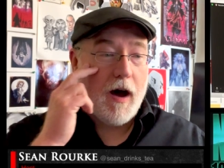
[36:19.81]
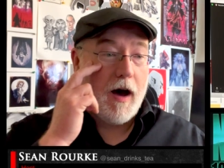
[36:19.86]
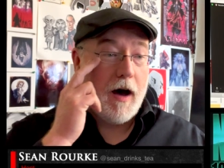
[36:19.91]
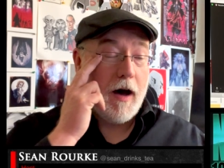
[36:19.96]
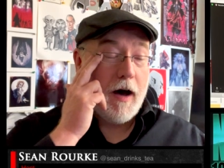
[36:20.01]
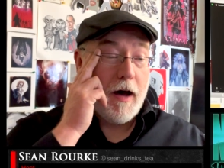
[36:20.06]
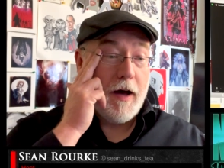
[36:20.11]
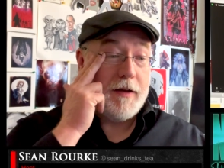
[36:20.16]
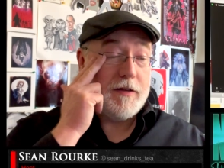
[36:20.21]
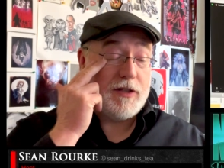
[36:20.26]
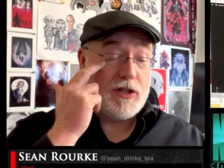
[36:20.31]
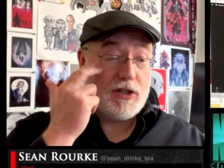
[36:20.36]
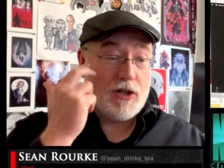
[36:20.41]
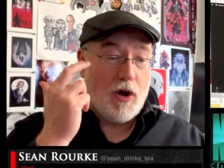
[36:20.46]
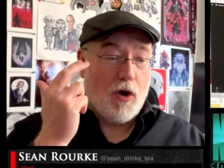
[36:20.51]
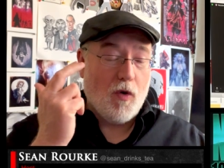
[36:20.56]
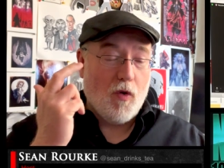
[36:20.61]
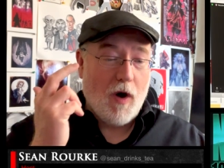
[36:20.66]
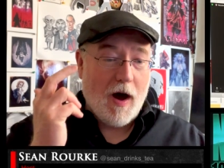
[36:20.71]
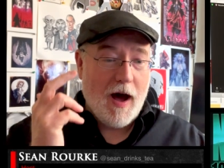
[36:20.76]
Uh,
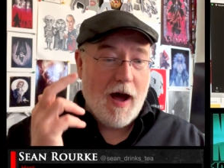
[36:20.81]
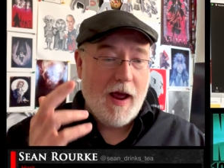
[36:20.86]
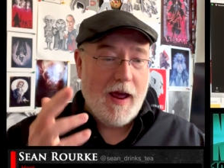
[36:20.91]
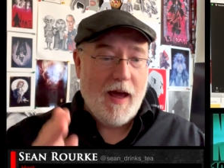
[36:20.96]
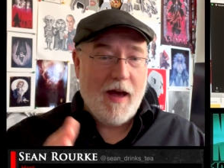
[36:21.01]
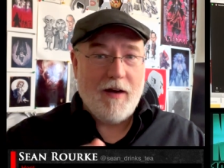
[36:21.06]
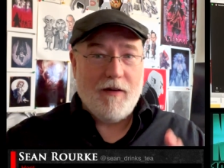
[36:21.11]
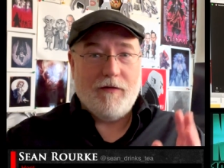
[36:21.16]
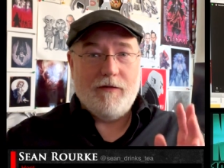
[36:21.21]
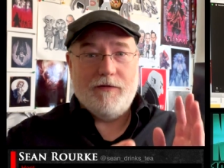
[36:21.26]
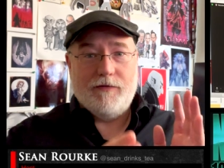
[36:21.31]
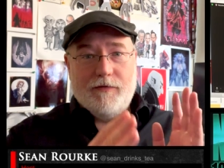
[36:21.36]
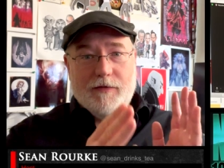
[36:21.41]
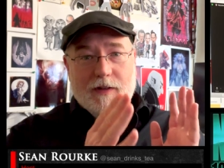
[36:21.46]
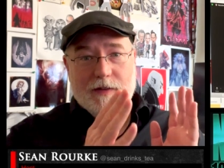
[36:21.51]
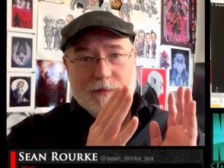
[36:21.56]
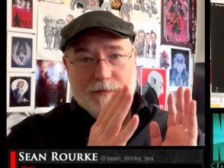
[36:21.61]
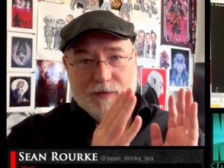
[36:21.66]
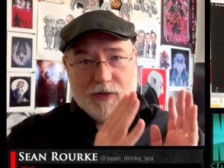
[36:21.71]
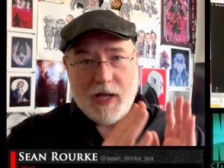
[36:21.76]
so I have
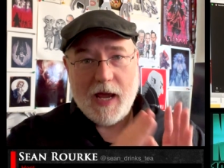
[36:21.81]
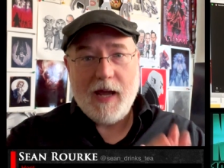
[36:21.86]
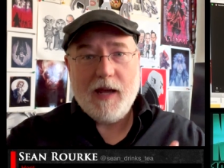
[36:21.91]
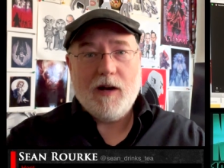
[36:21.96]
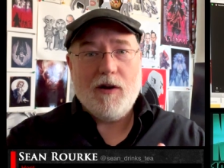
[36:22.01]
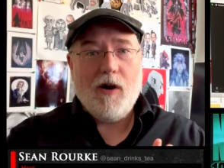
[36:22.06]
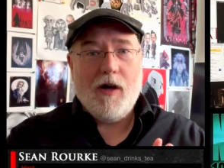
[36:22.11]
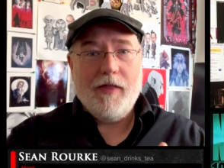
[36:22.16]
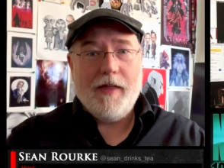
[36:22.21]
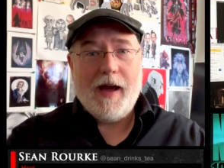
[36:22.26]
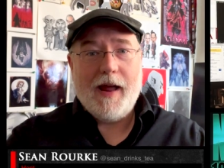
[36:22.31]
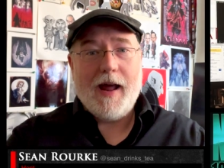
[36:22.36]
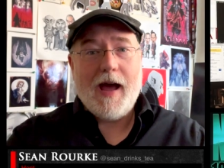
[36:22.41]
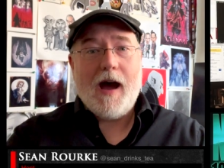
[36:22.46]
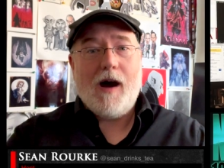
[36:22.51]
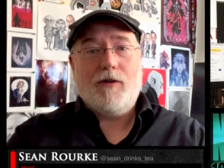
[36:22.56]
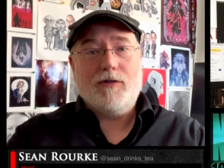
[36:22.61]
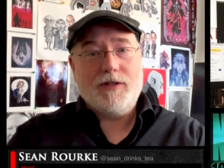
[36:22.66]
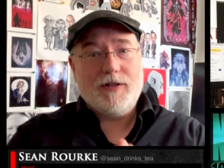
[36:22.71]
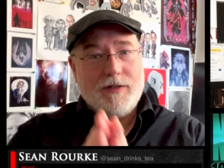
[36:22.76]
taken all that
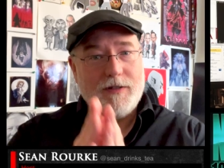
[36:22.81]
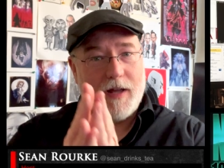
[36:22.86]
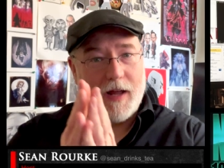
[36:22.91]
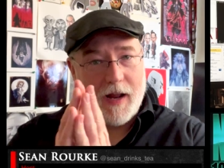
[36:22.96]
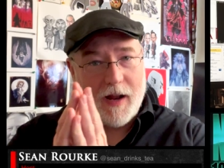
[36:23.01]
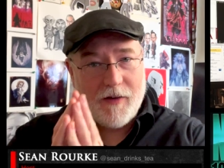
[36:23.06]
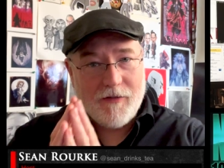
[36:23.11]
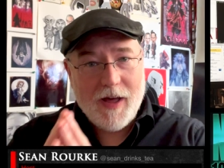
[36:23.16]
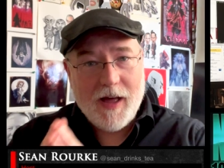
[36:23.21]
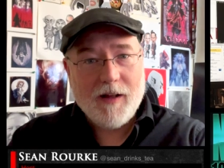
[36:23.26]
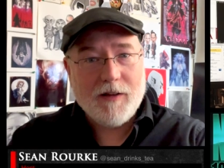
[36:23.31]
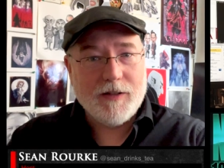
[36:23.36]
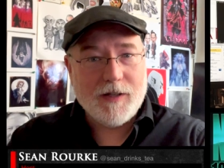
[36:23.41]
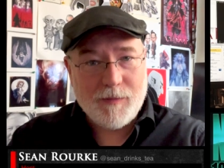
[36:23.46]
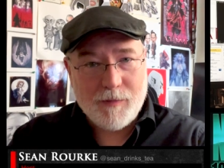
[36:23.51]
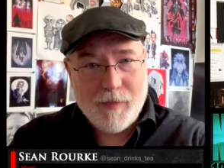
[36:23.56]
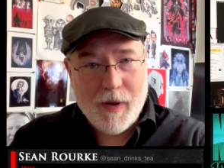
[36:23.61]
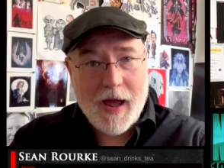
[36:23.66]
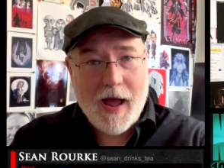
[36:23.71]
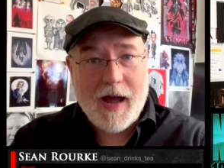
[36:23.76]
out and I've held
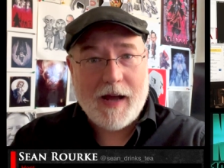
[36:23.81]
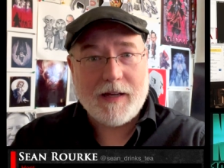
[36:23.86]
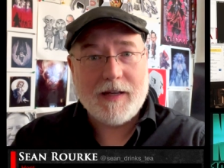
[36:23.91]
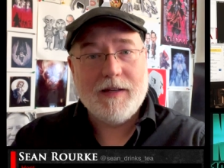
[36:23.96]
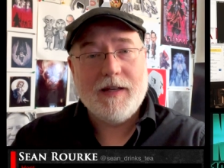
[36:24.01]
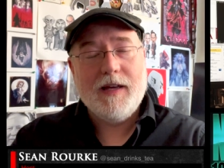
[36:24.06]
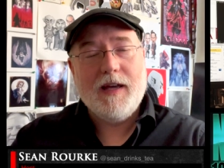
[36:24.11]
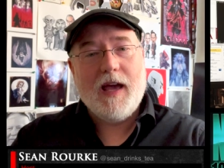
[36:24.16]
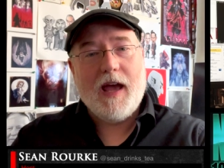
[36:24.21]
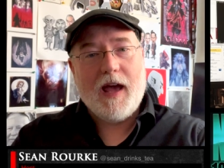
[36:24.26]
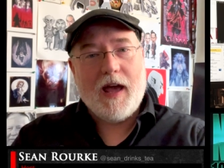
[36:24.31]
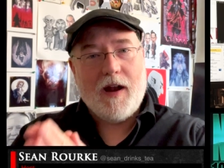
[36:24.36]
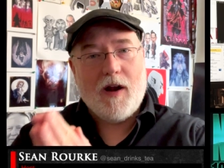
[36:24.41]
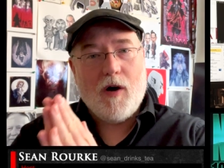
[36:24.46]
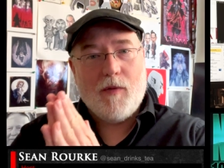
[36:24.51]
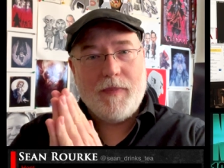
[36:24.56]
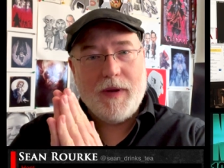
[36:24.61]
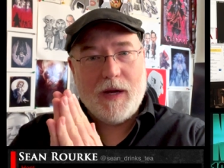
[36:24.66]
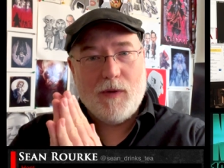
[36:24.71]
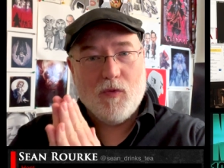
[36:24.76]
it back, and
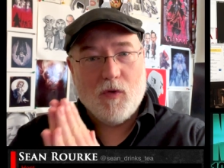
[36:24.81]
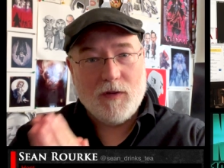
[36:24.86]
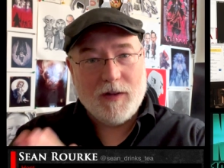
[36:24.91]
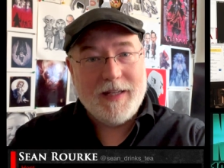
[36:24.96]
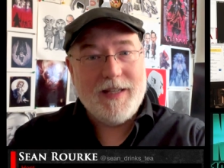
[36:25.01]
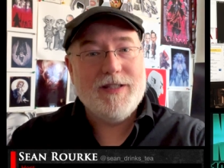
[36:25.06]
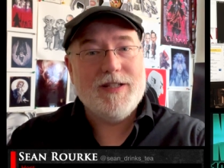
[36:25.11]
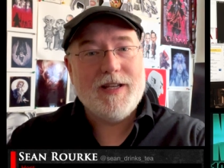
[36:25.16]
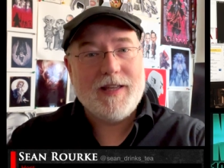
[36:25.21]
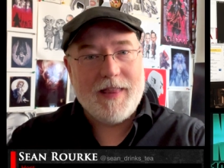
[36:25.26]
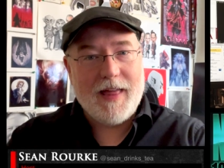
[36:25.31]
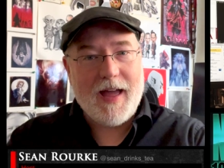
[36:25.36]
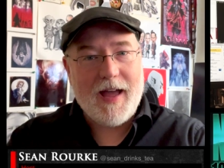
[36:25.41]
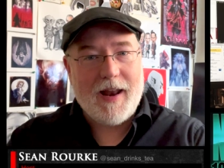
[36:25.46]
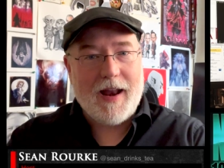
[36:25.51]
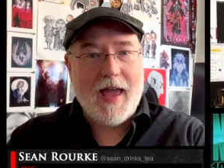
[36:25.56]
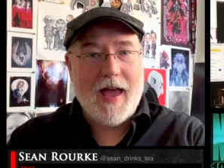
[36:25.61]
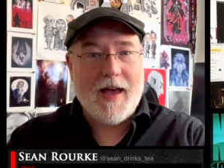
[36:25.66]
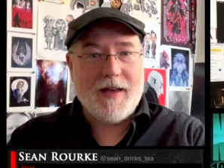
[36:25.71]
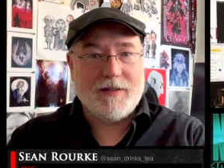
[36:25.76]
I'll be releasing
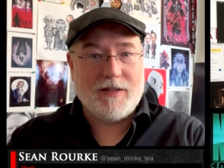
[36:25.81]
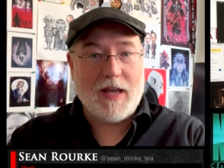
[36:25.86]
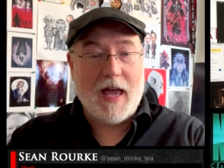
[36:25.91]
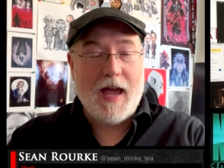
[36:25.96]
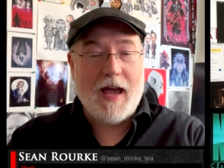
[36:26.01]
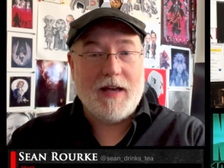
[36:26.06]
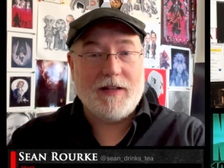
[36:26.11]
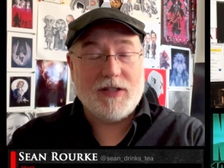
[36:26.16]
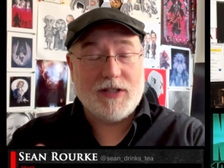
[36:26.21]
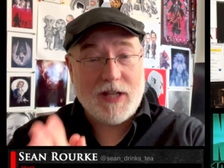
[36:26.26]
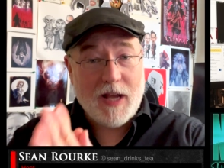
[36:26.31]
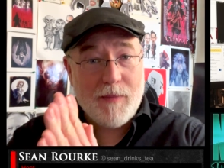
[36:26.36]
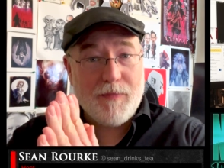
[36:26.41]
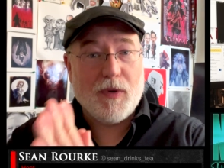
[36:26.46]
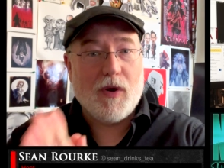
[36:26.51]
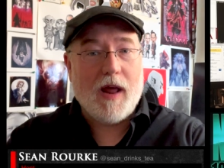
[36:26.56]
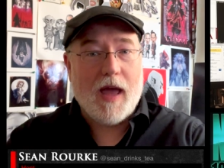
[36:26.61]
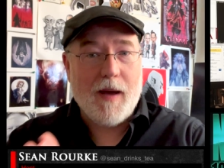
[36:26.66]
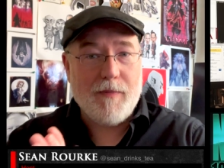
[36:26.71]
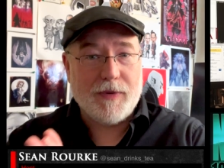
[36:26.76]
that as a
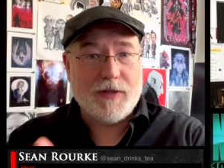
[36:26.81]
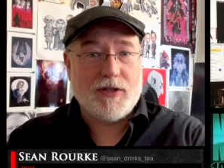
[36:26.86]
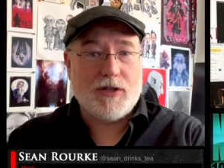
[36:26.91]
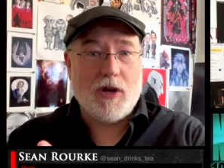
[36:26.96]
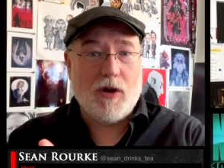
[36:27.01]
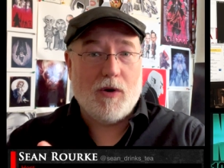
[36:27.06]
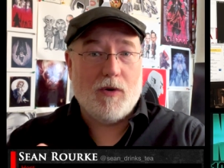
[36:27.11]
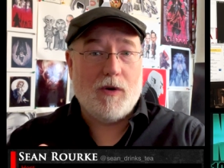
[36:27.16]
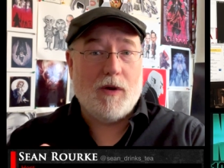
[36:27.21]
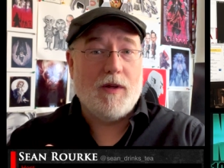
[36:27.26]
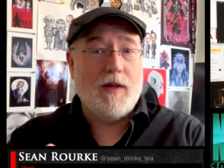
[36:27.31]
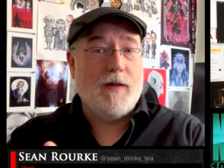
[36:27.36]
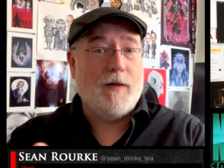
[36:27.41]
separate episode